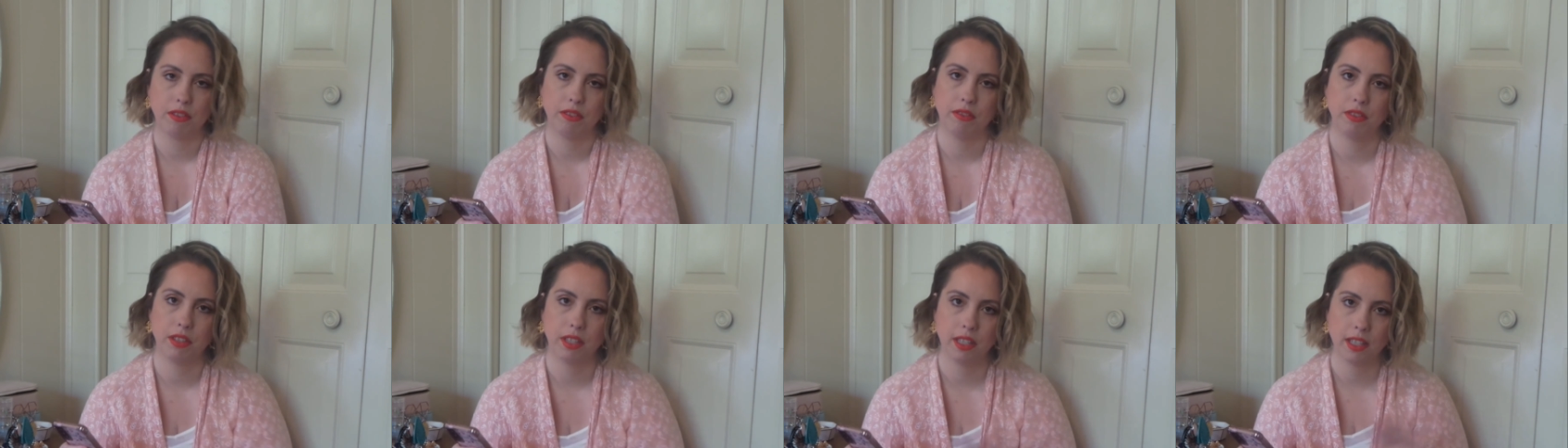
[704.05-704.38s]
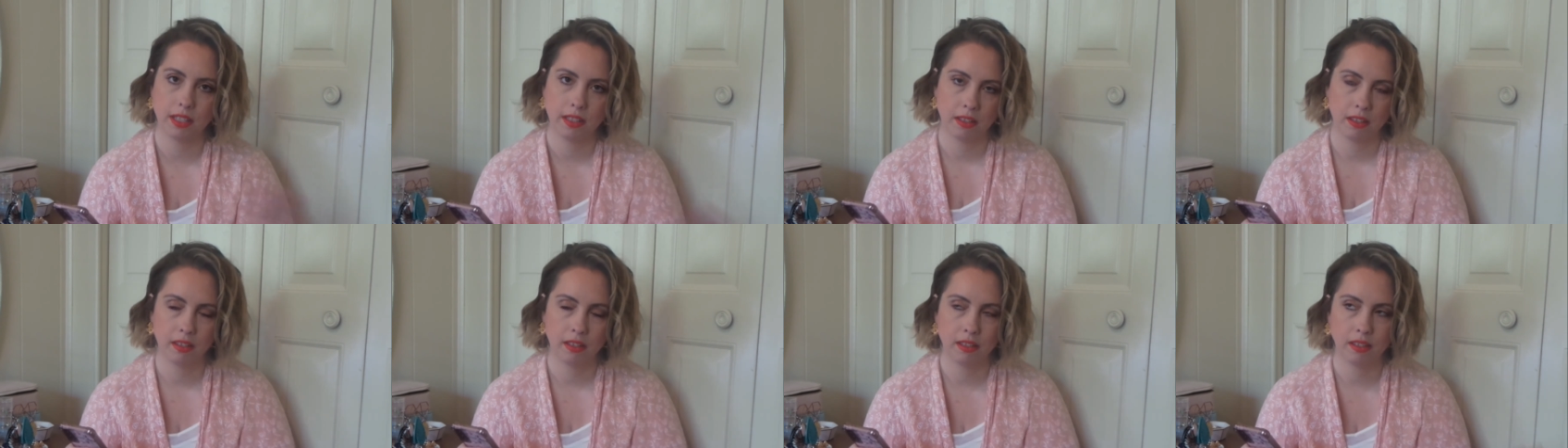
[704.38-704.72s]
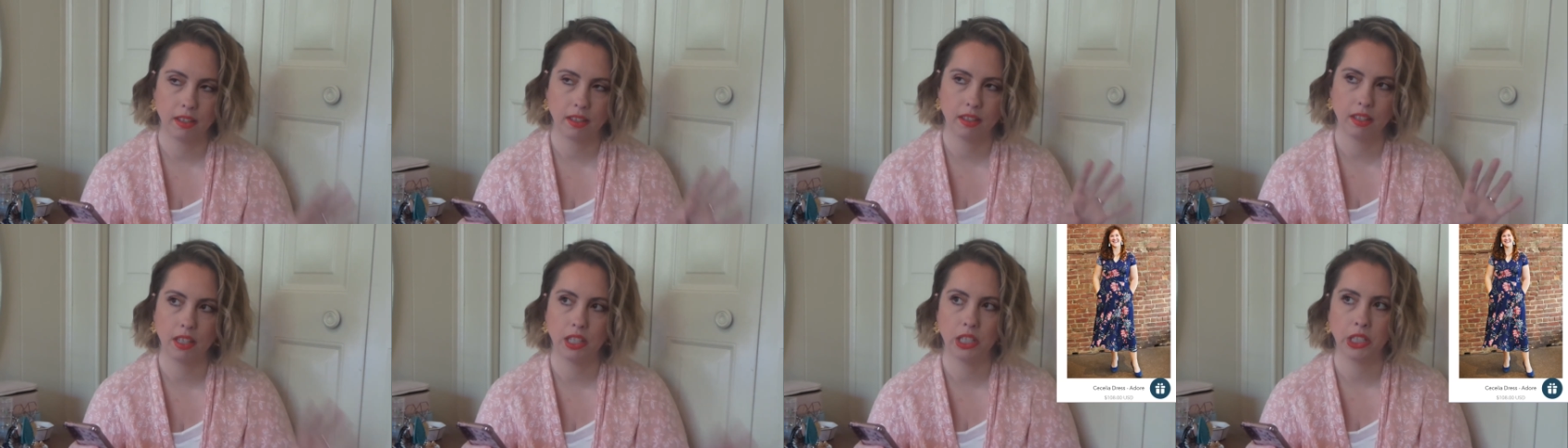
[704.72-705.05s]
So
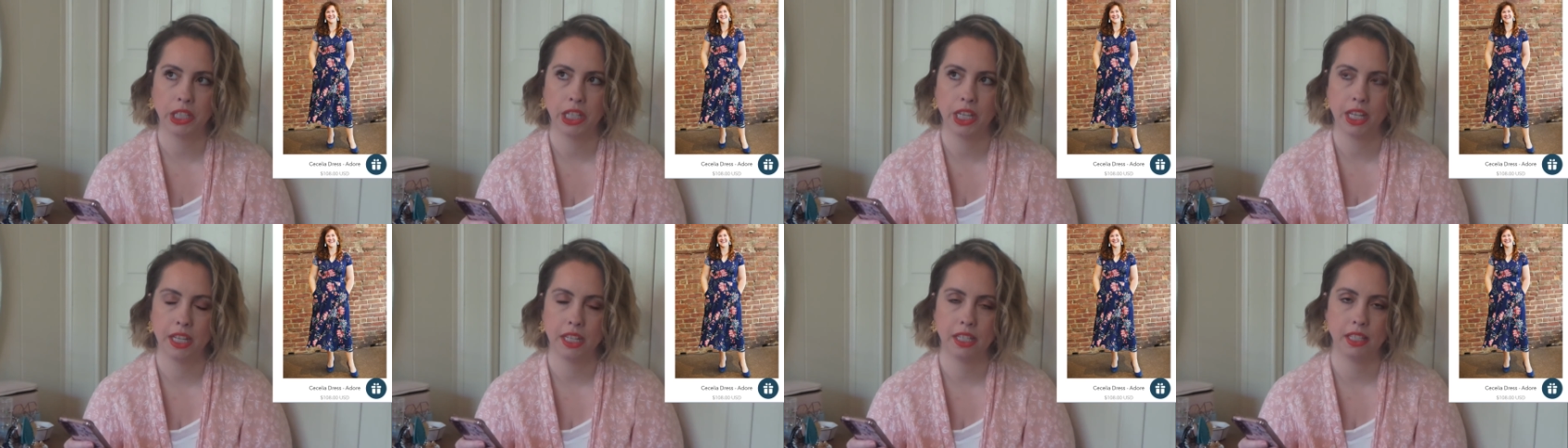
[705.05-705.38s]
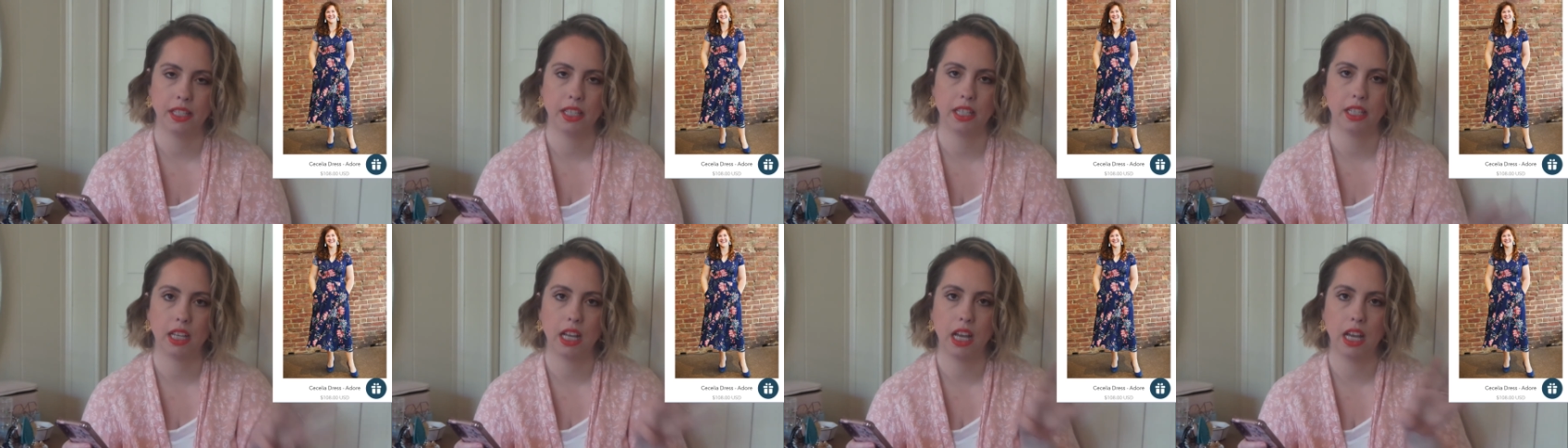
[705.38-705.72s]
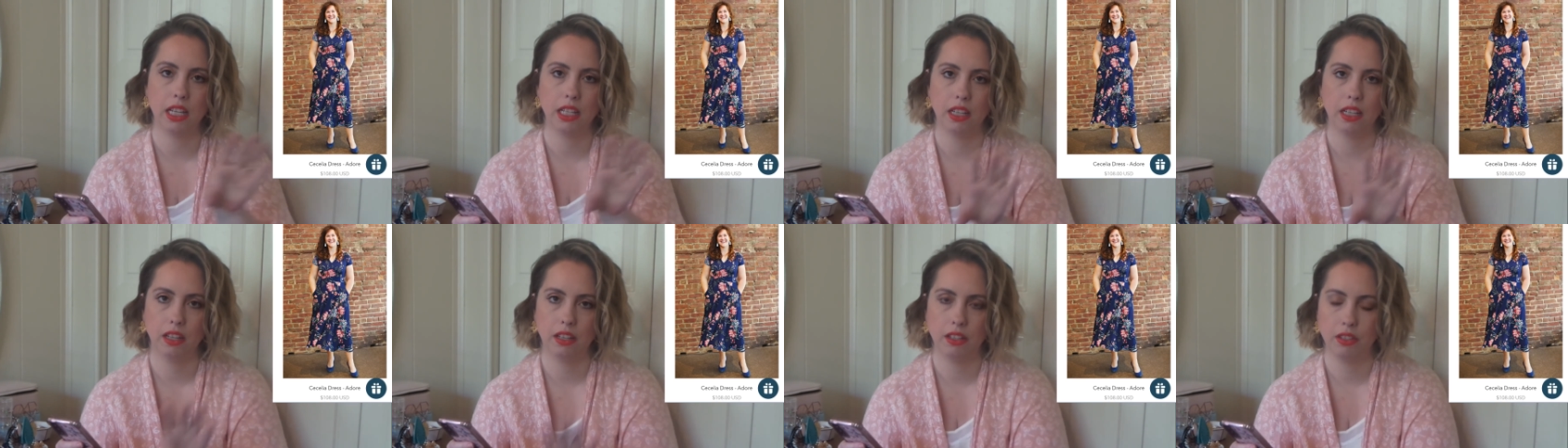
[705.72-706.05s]
Cecilia is the
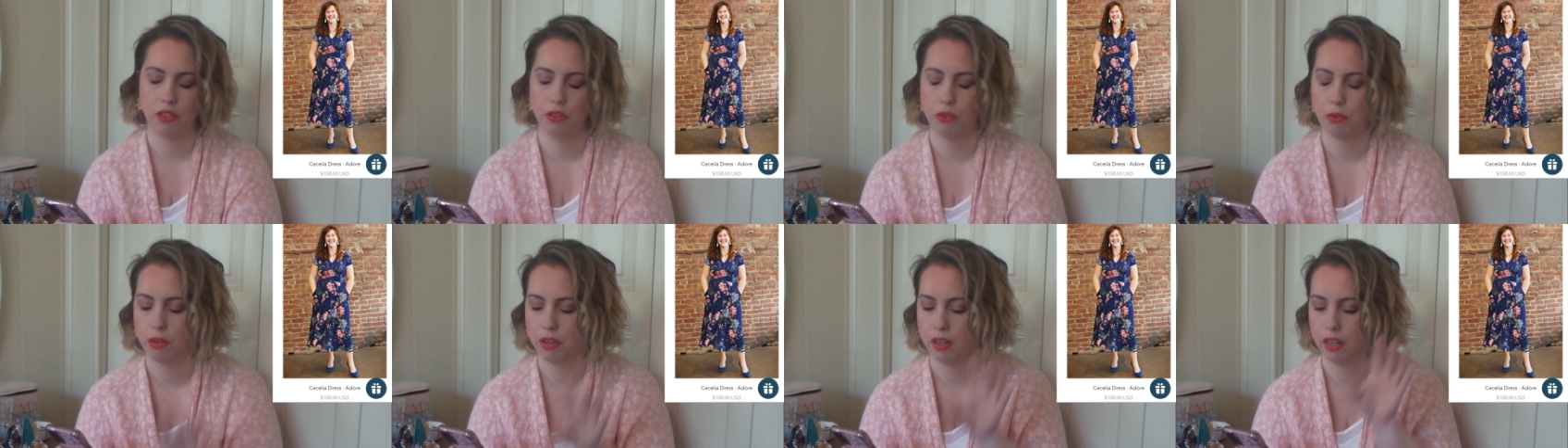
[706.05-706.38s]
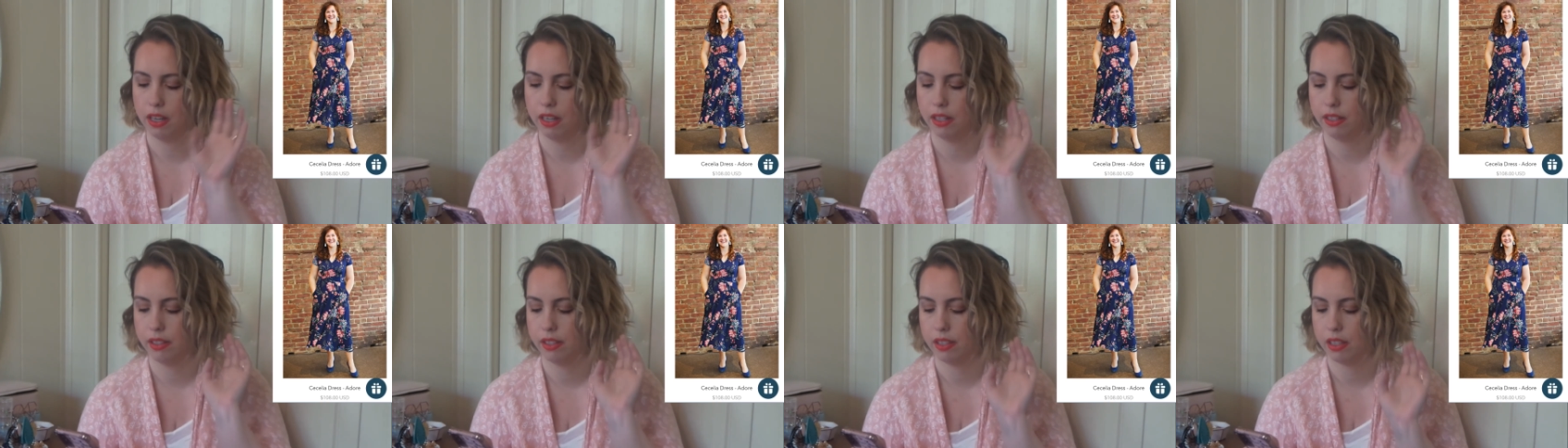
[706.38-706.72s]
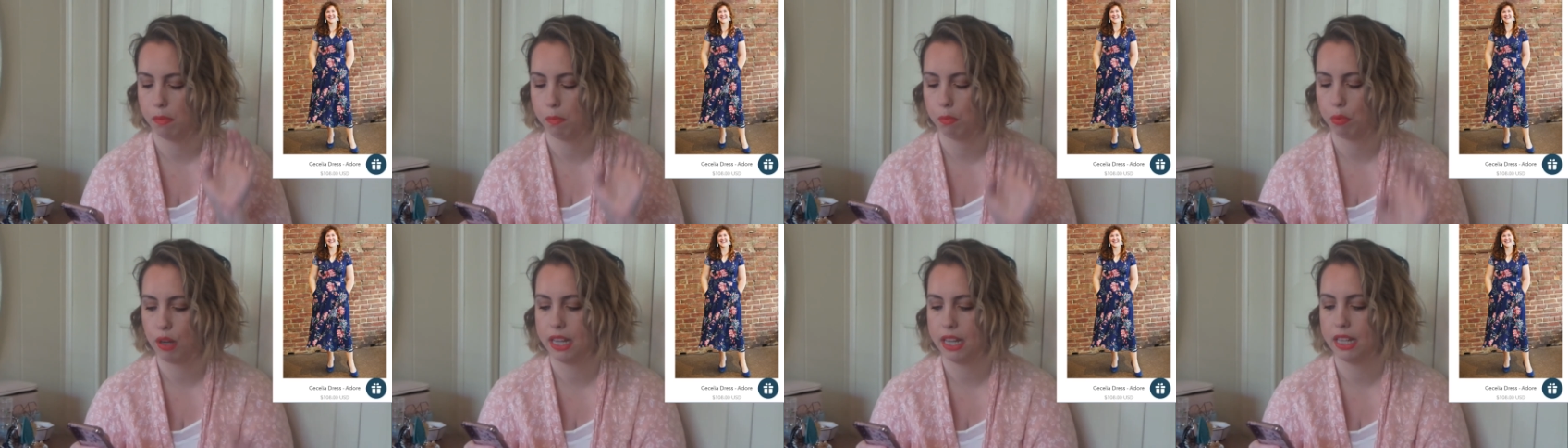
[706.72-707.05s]
cut, Adore is
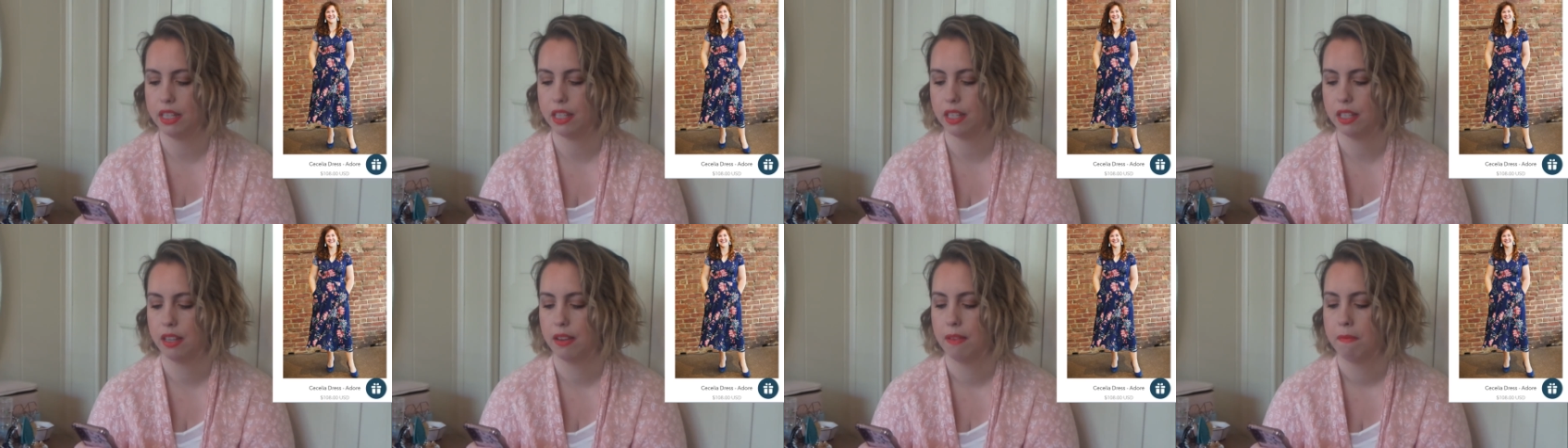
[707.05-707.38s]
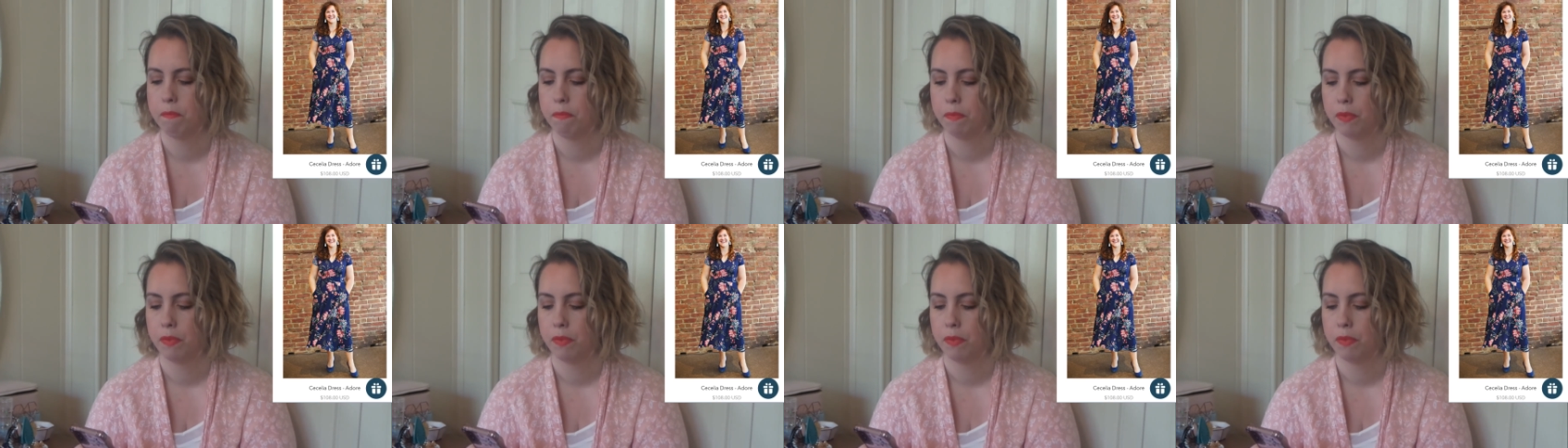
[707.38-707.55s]
the print,